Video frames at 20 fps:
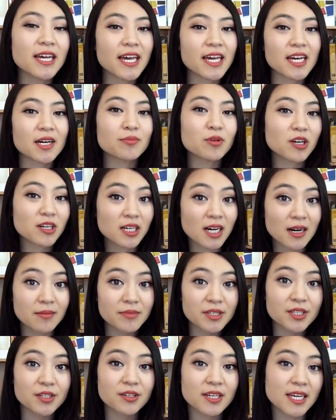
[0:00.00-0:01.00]
Today, a more
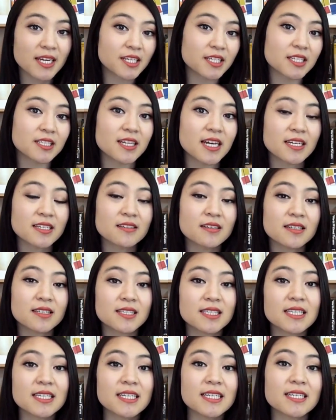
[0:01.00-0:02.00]
common notation that you'll
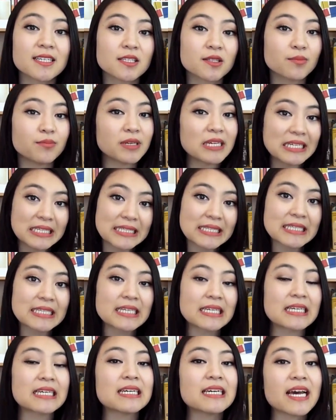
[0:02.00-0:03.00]
see is
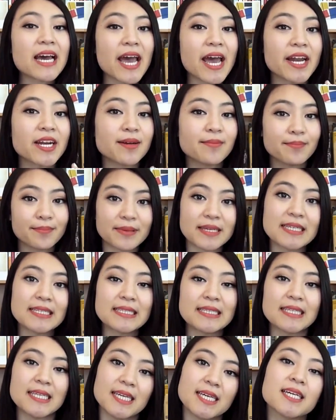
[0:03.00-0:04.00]
BCE and
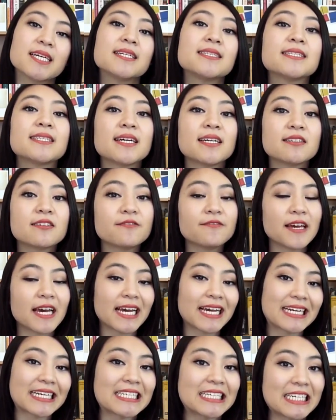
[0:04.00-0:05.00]
BC instead of
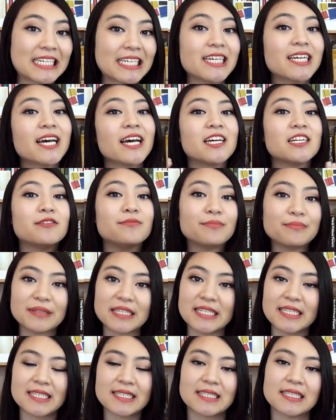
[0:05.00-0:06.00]
AD and
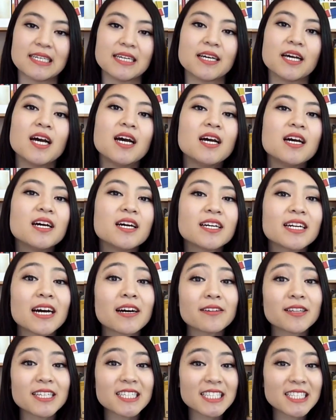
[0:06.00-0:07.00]
BC.
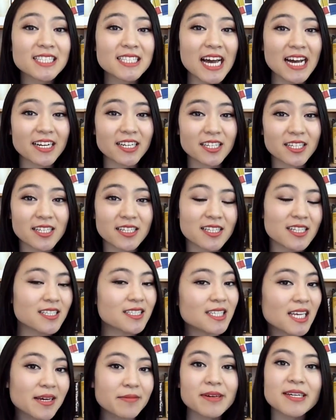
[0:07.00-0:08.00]
Now, this is actually the
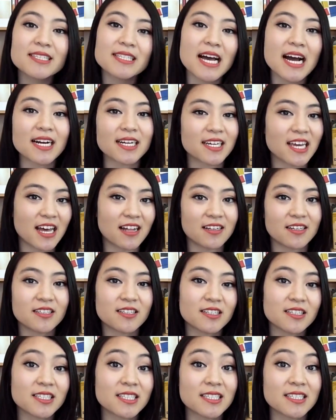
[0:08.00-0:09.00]
same exact
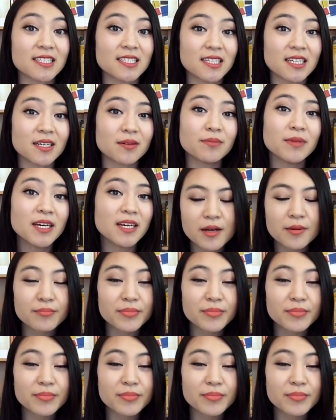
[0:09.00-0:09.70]
calendar system,